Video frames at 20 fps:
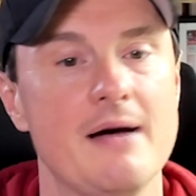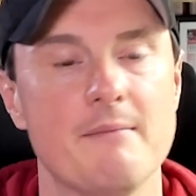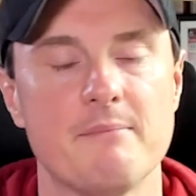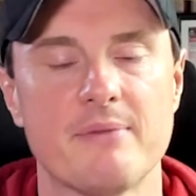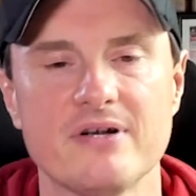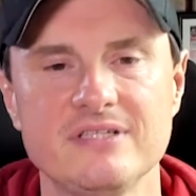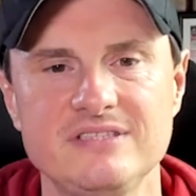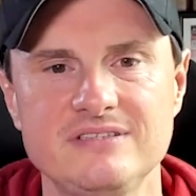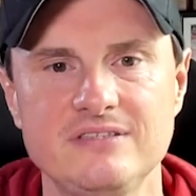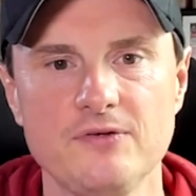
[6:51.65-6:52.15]
But
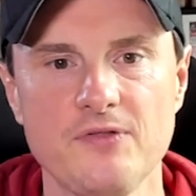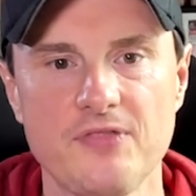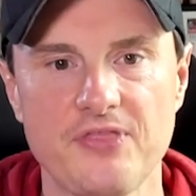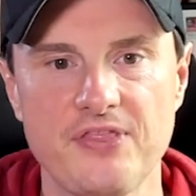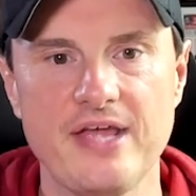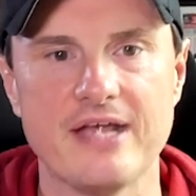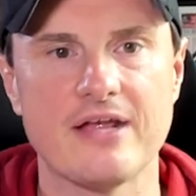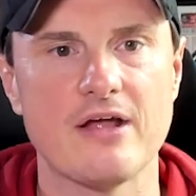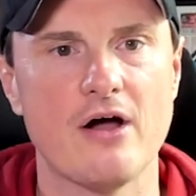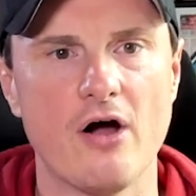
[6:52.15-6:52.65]
I still
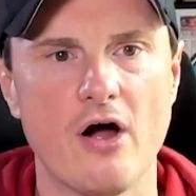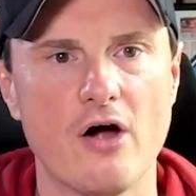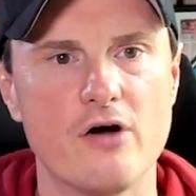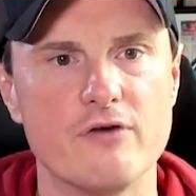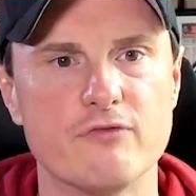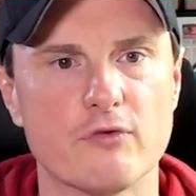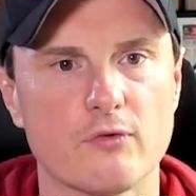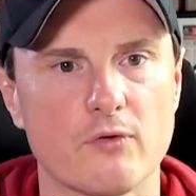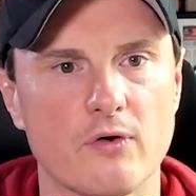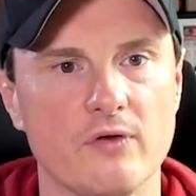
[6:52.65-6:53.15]
think
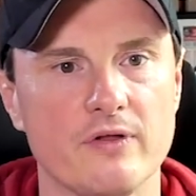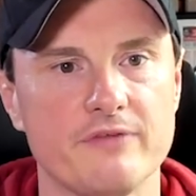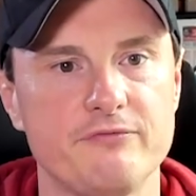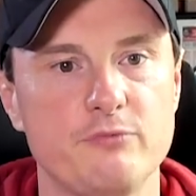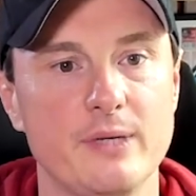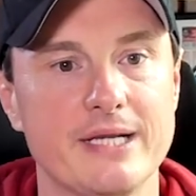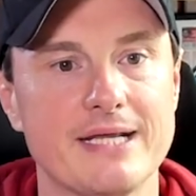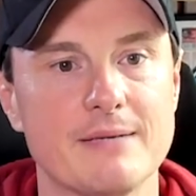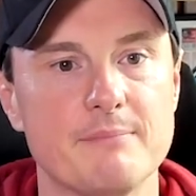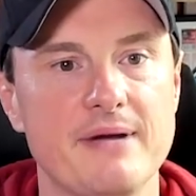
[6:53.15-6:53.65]
overall, if
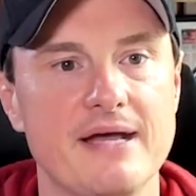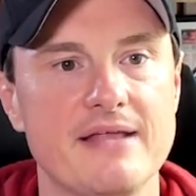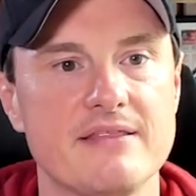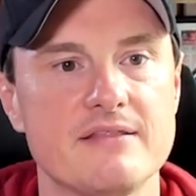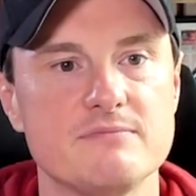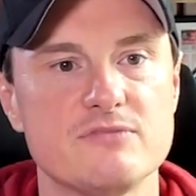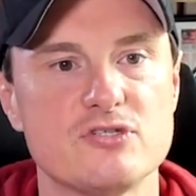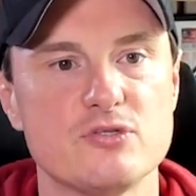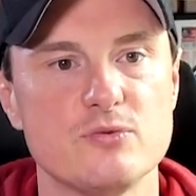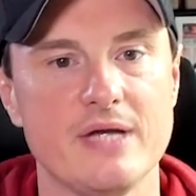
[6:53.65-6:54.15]
we compare
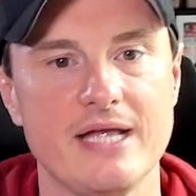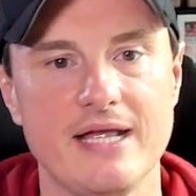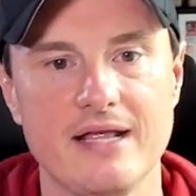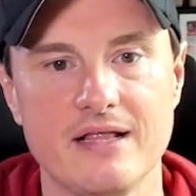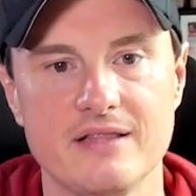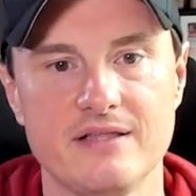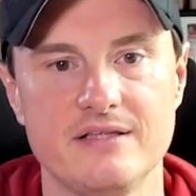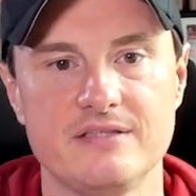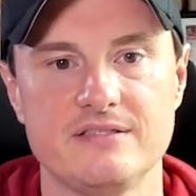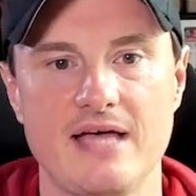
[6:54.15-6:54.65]
them to
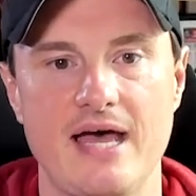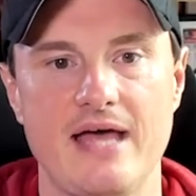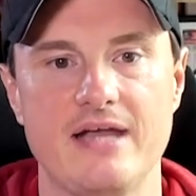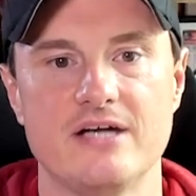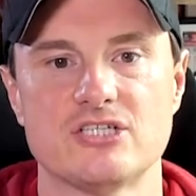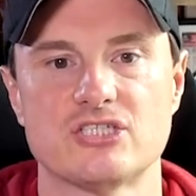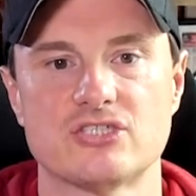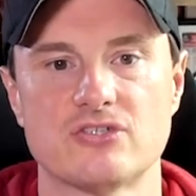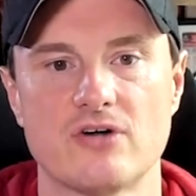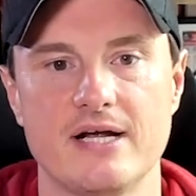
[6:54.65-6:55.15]
England and
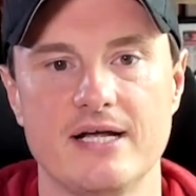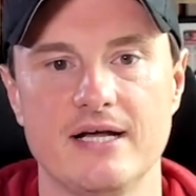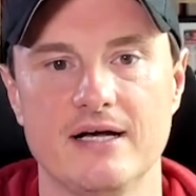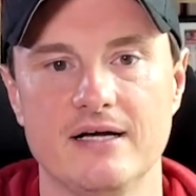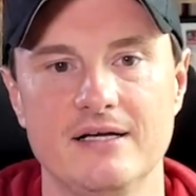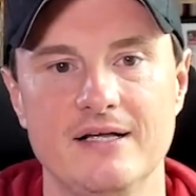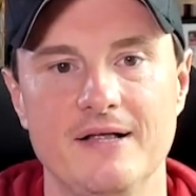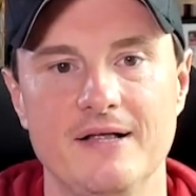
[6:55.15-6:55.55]
Australia,